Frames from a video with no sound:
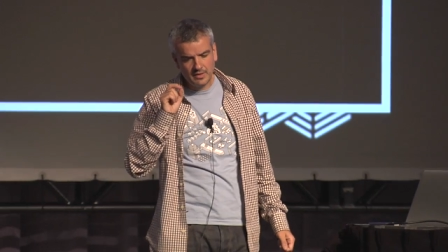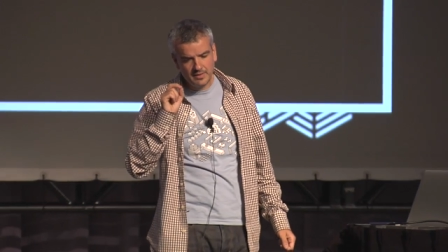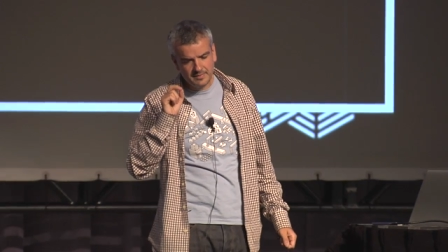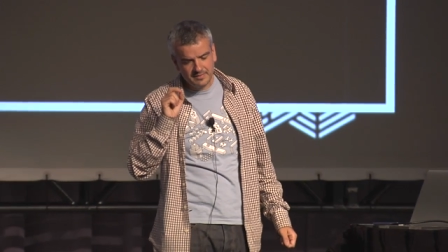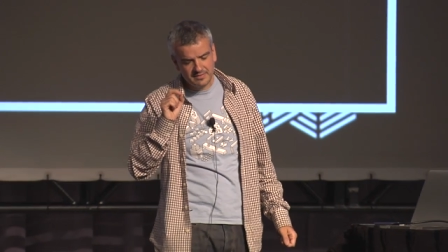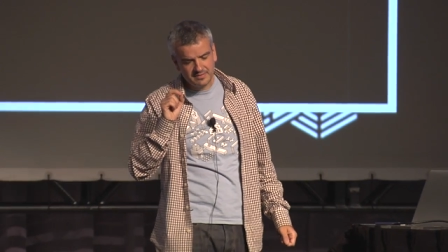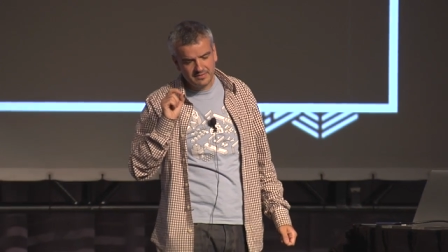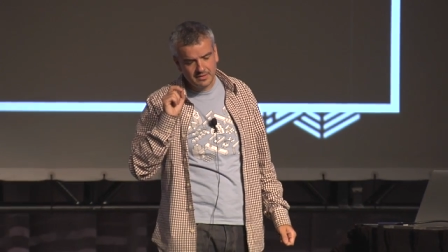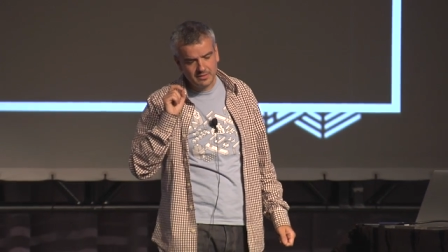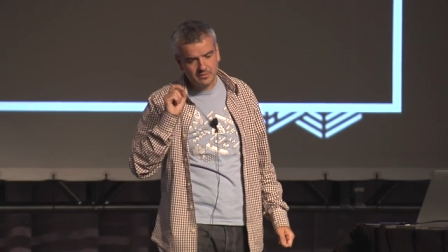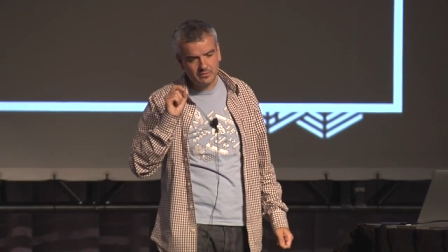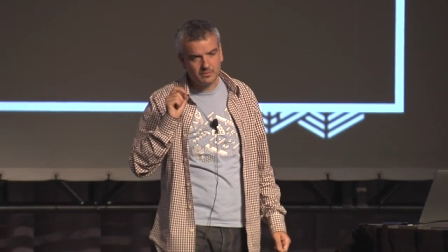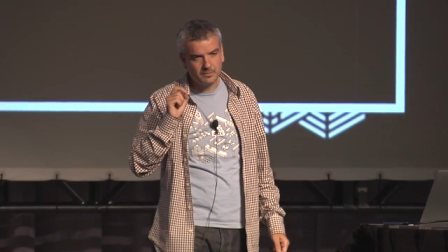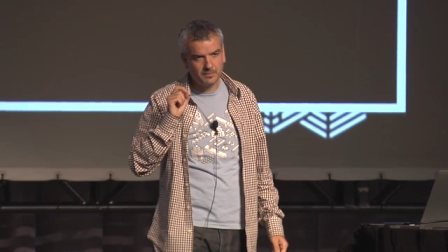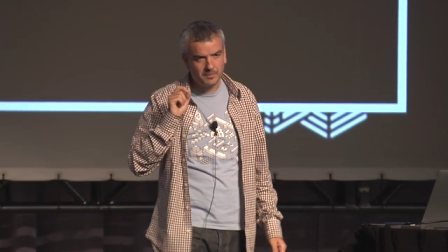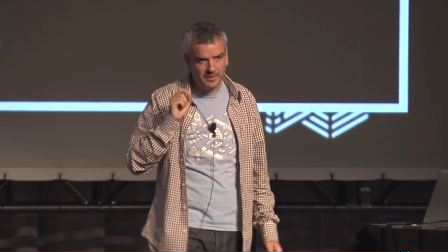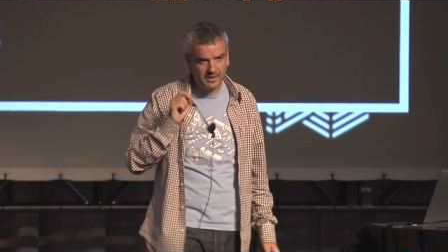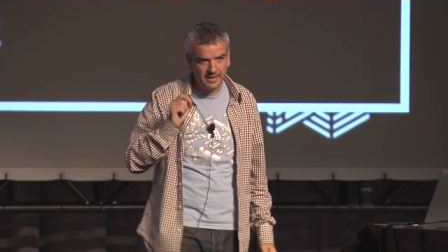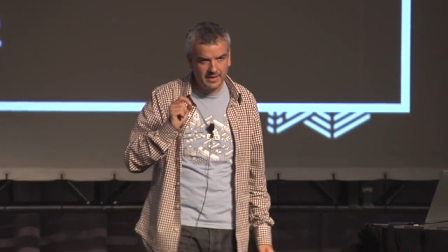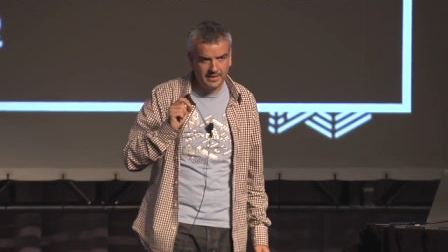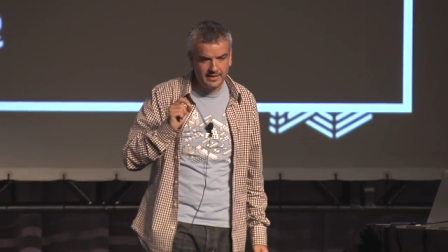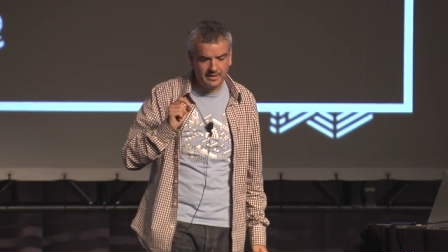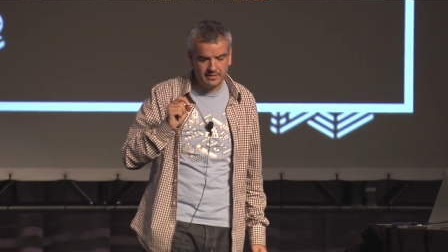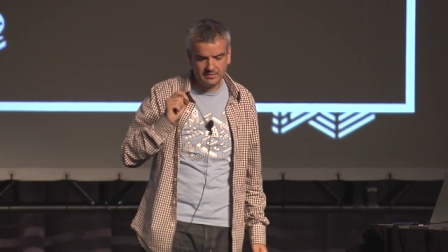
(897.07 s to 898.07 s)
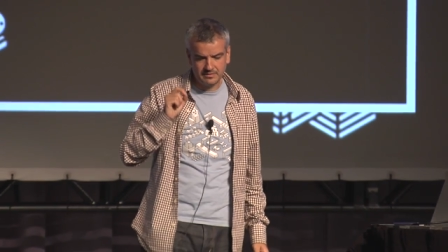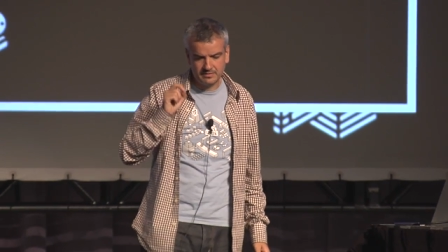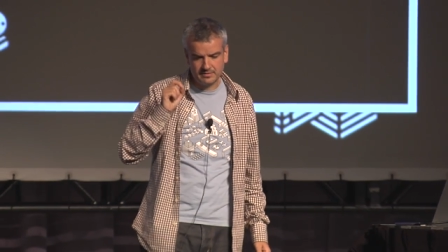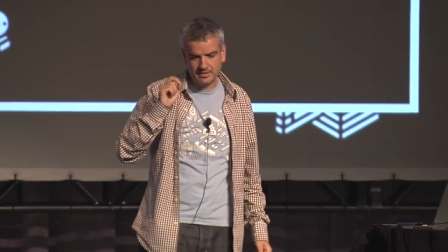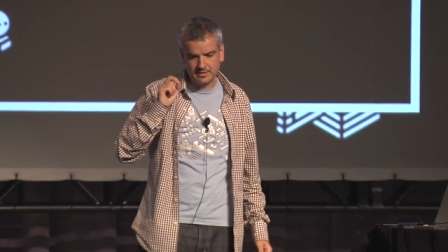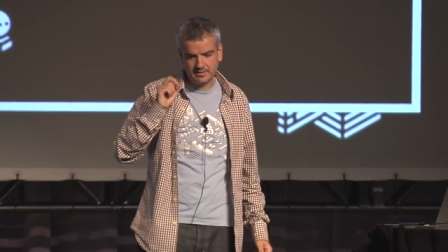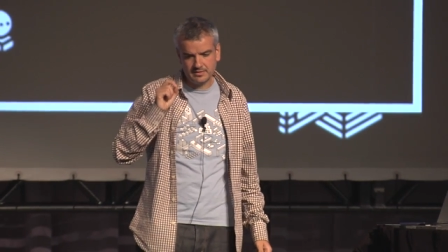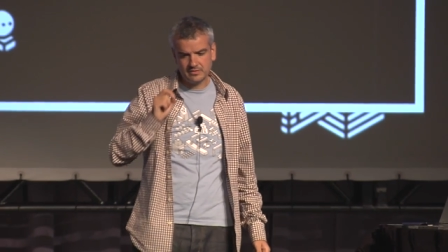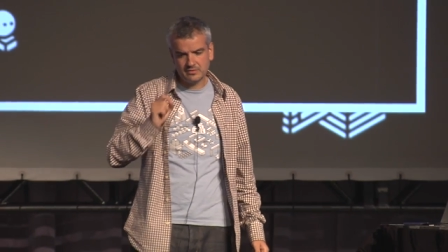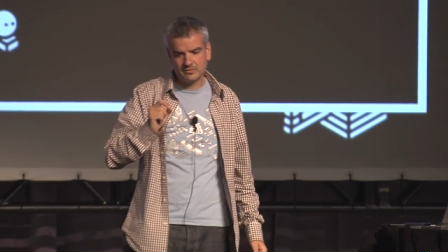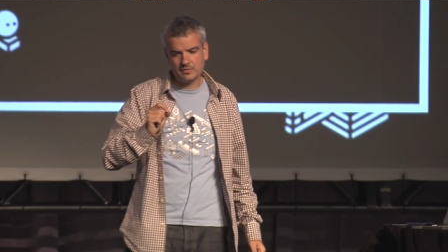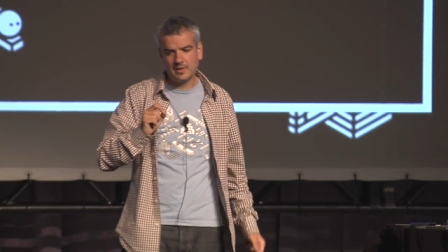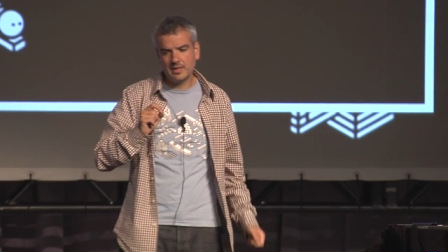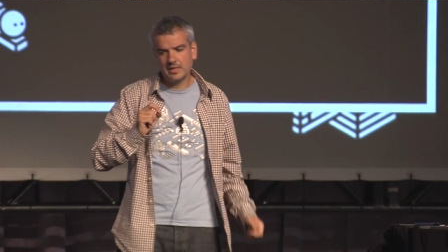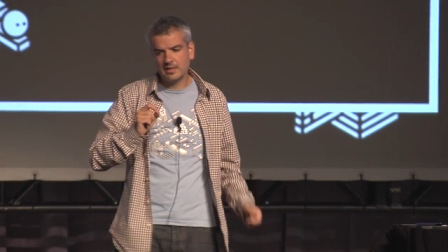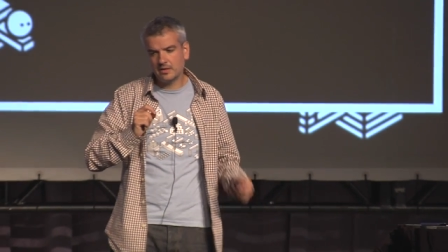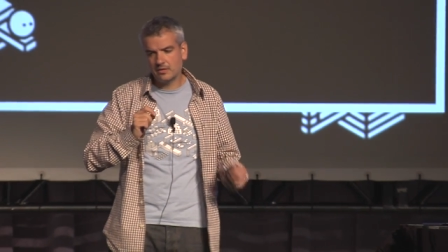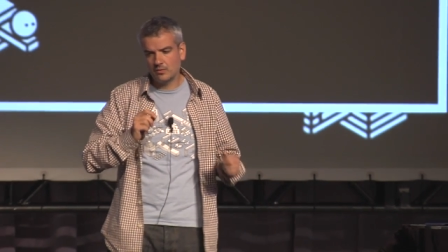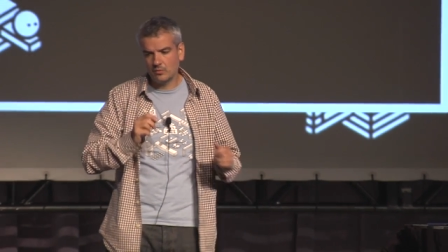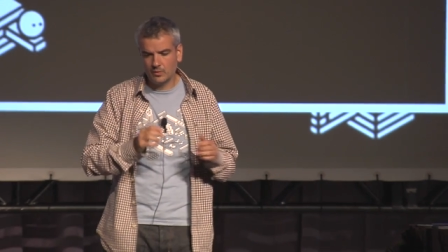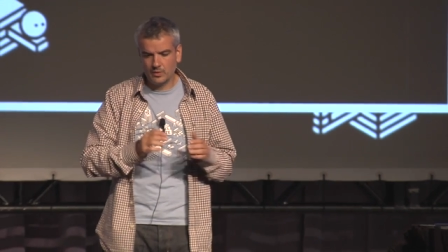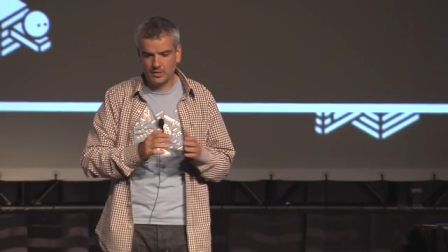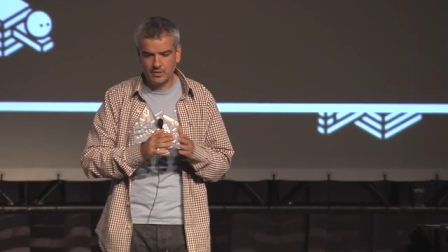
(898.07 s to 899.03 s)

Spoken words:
have a single place that is running,